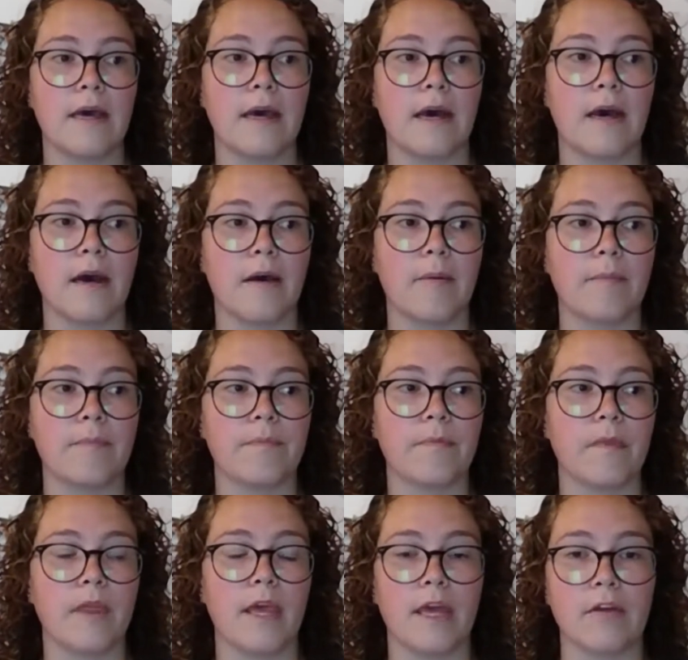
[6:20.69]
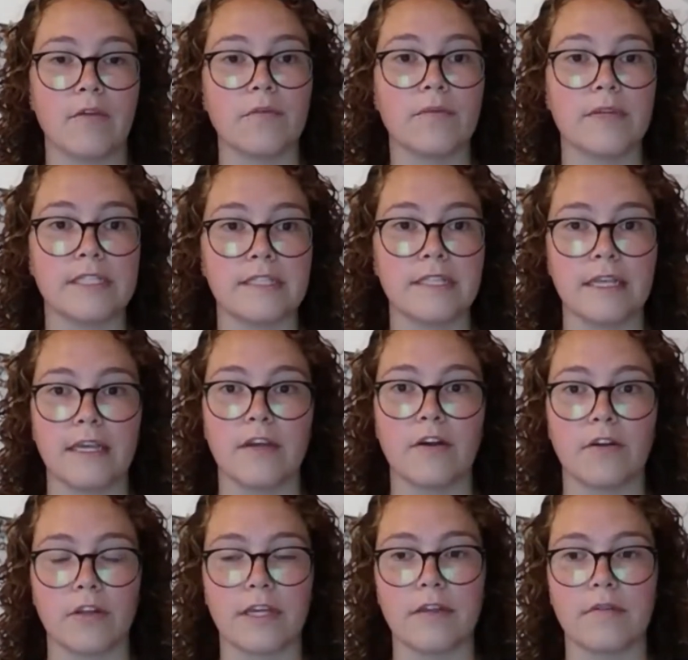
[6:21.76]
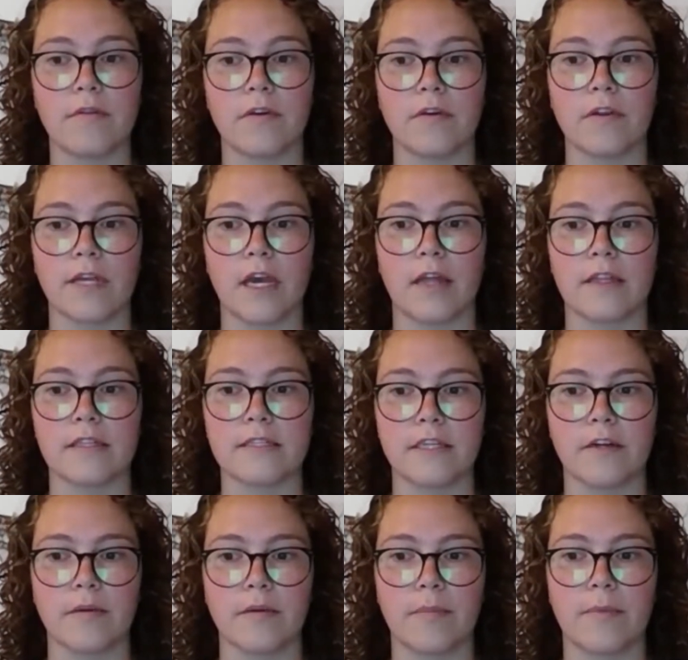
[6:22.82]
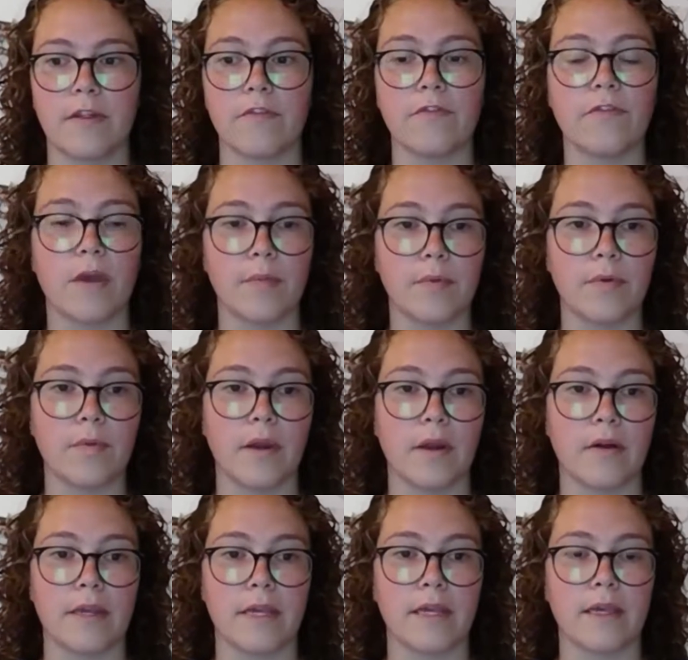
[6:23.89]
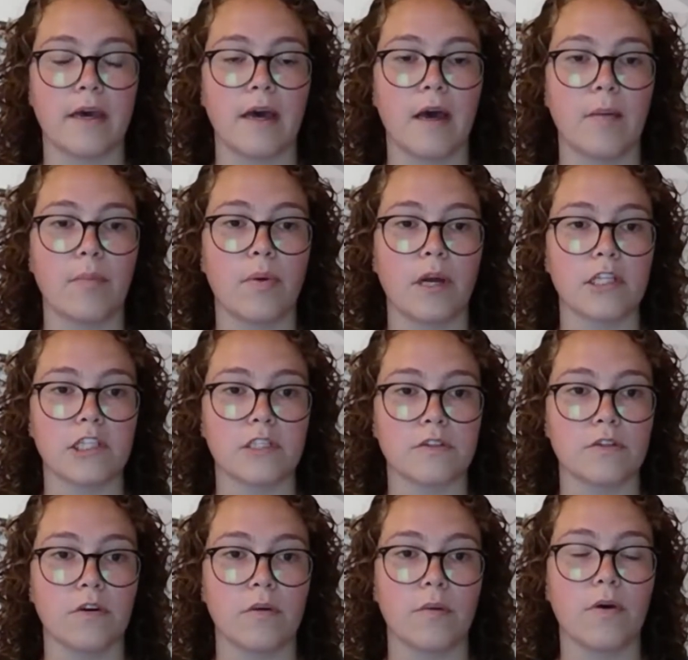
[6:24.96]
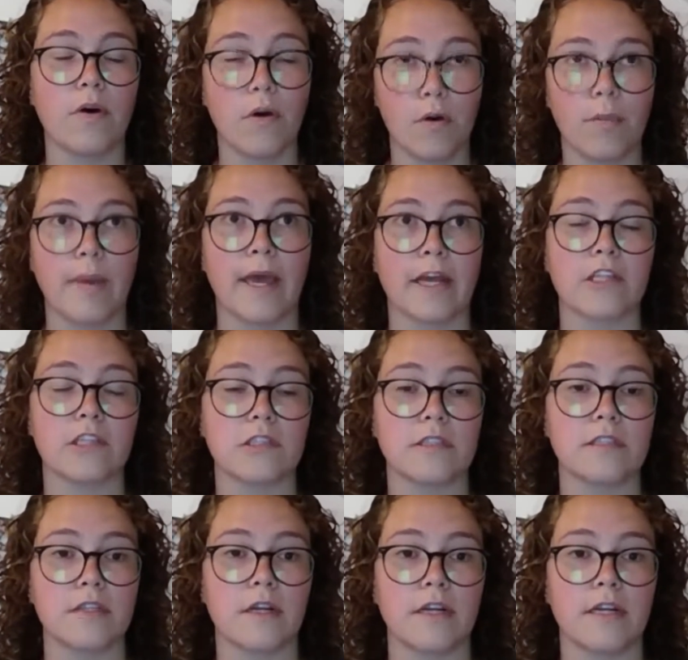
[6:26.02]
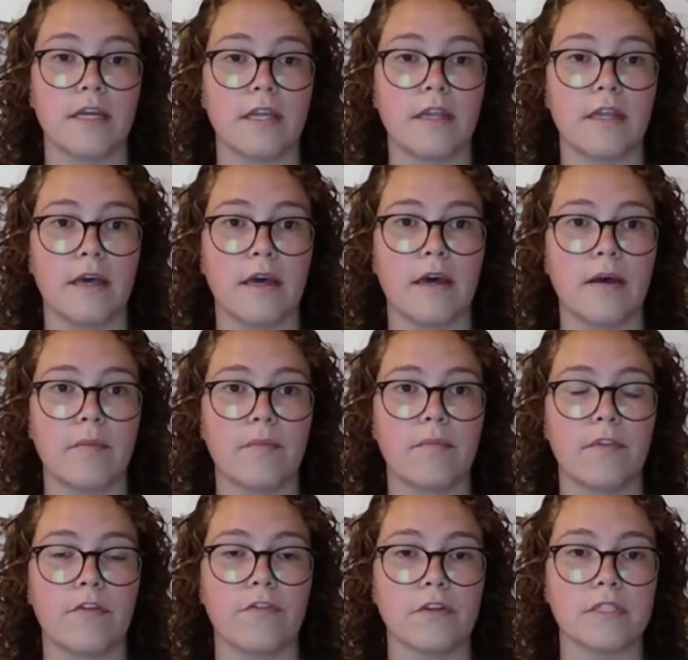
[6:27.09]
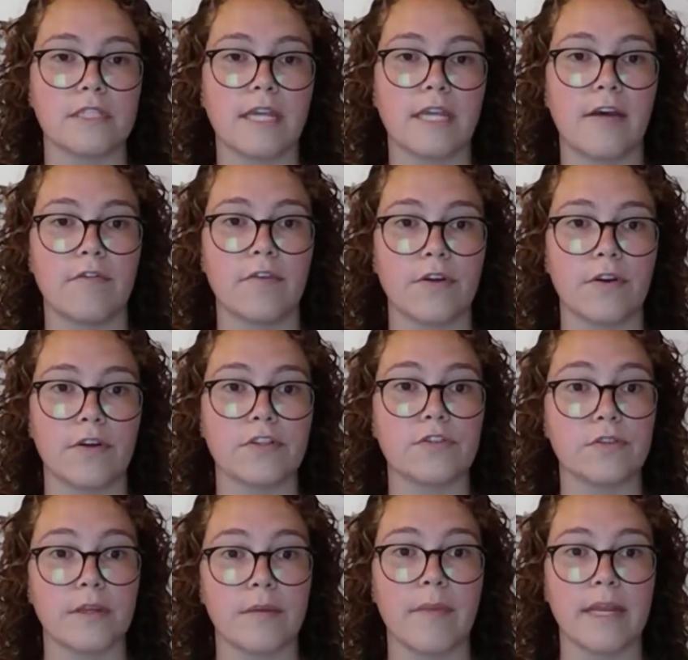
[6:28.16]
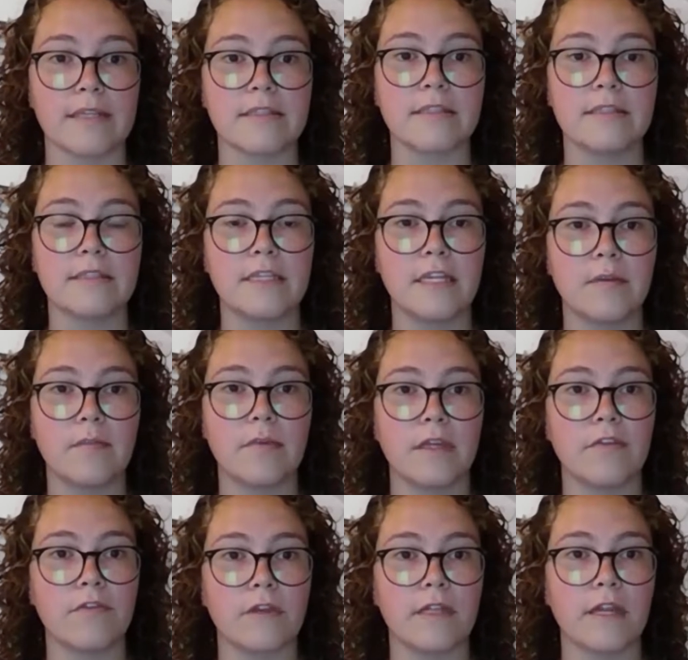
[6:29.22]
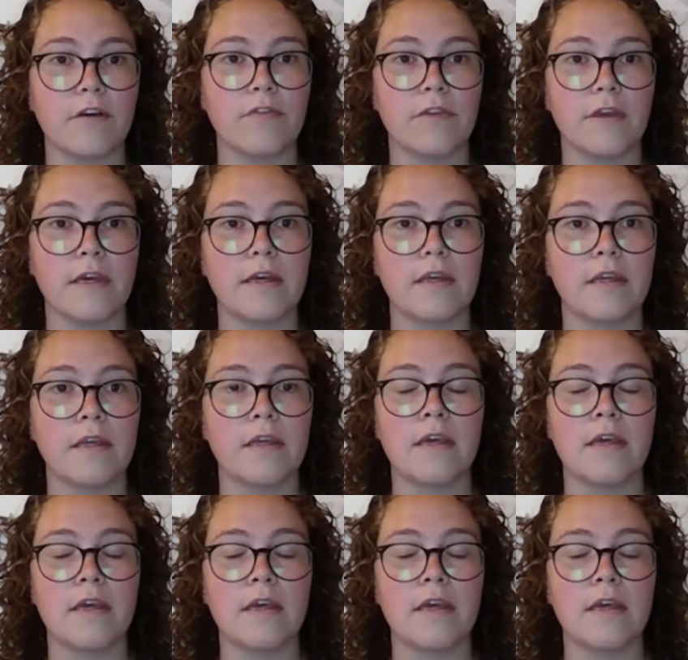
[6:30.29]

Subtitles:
And recently, early on this year in February, Project Home actually started the first ever street medicine team in Philadelphia.